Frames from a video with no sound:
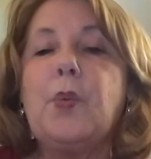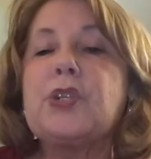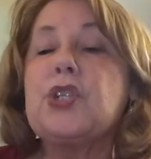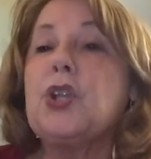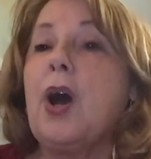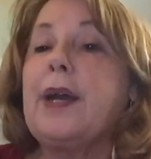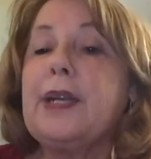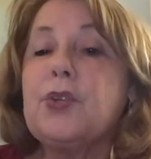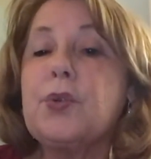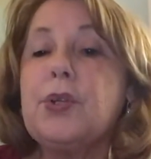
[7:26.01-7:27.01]
What was
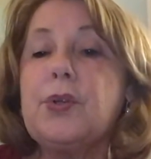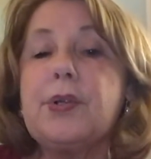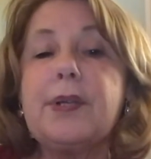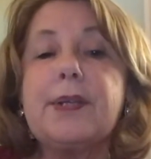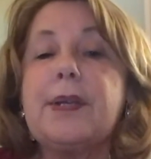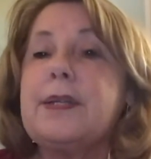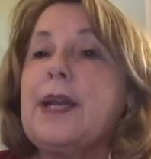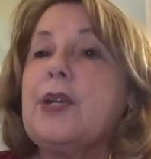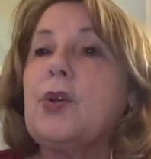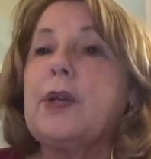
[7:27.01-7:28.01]
not introduced at the
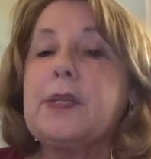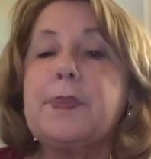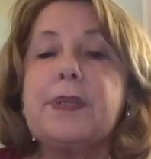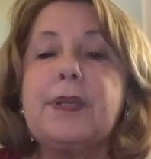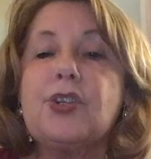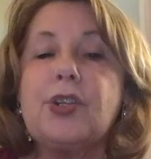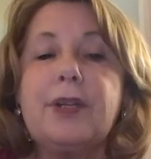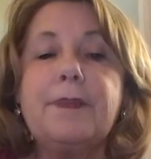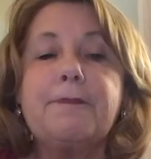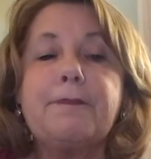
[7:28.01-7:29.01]
Centennial
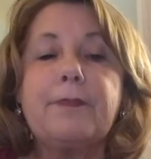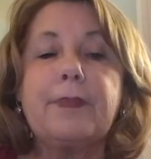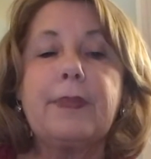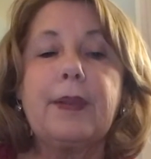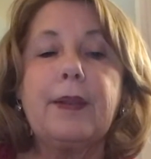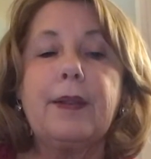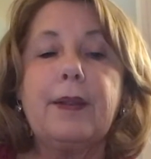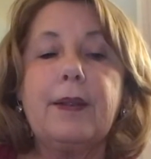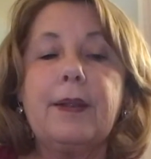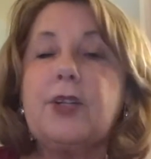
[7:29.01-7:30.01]
Exposition?
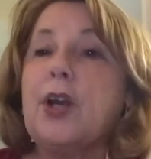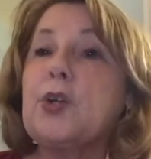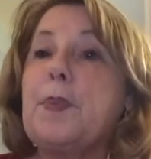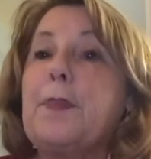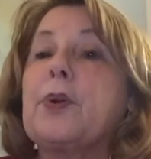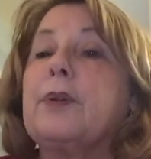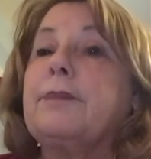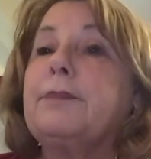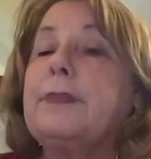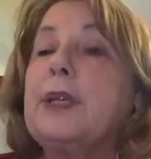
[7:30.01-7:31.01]
Dr.
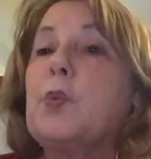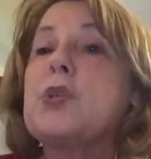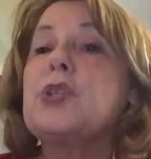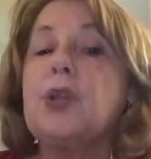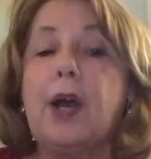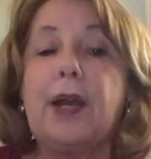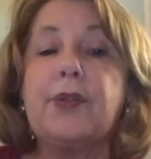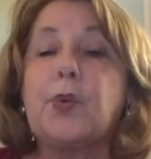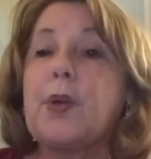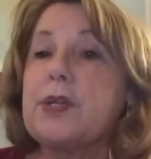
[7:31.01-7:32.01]
Pepper. It was
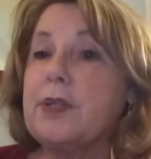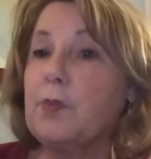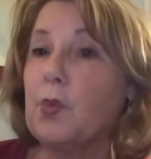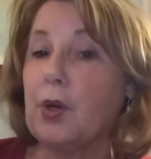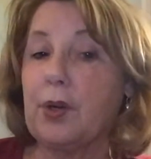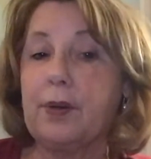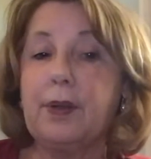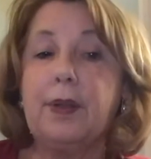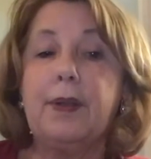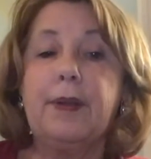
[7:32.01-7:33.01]
not. The rest of them were.
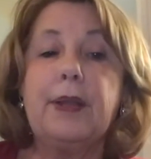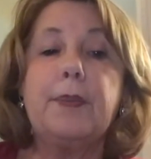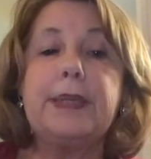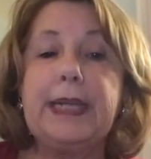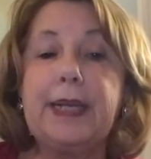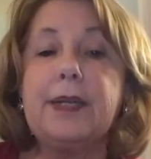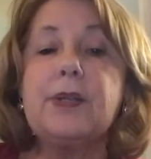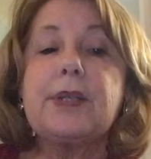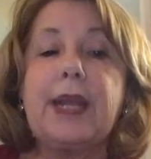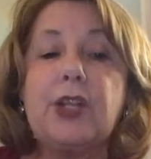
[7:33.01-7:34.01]

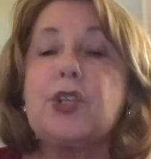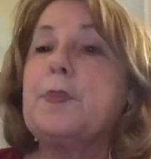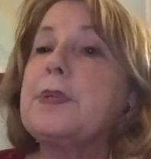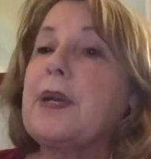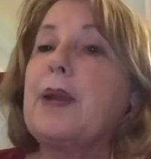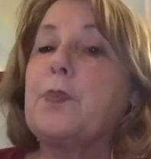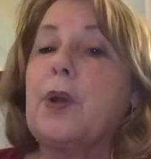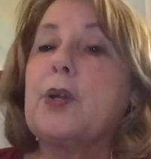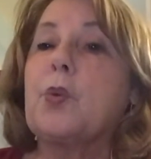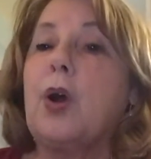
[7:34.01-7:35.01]
Bananas, ketchup, and
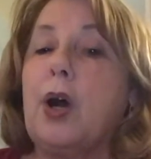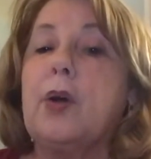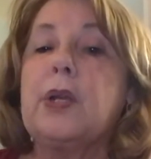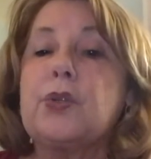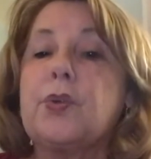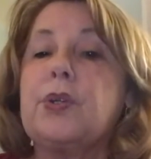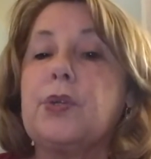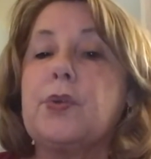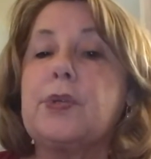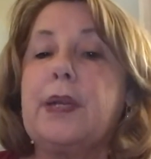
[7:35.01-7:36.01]
typewriter were all
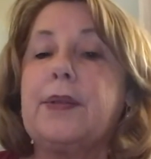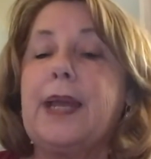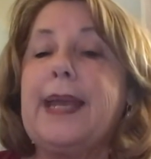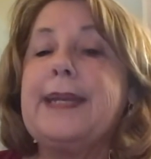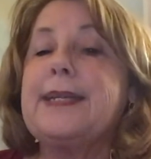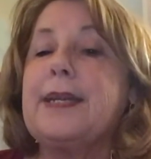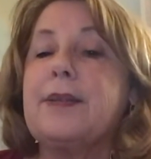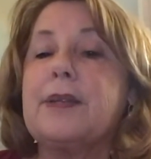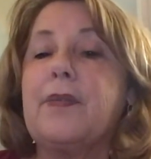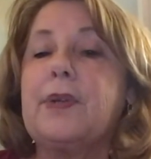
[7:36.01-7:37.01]
introduced at the
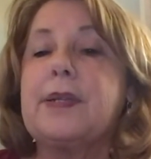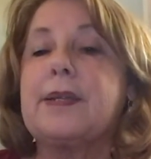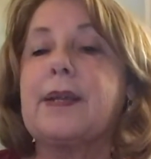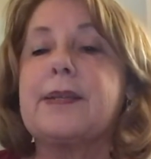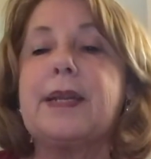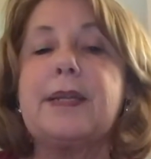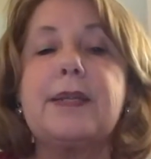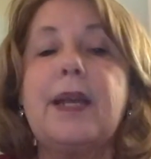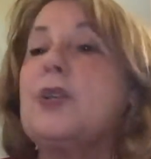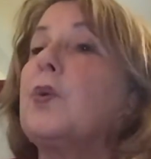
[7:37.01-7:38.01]
1876
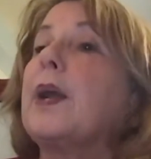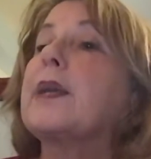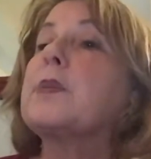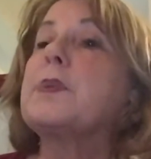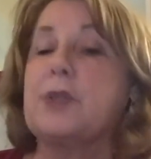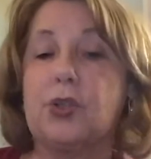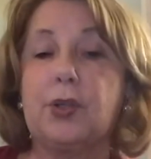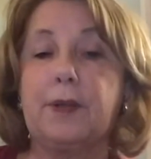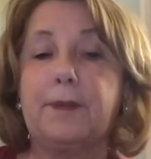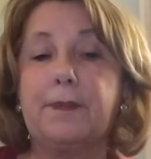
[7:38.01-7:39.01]
Centennial
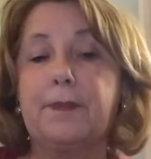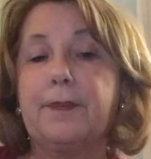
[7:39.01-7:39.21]
Exposition.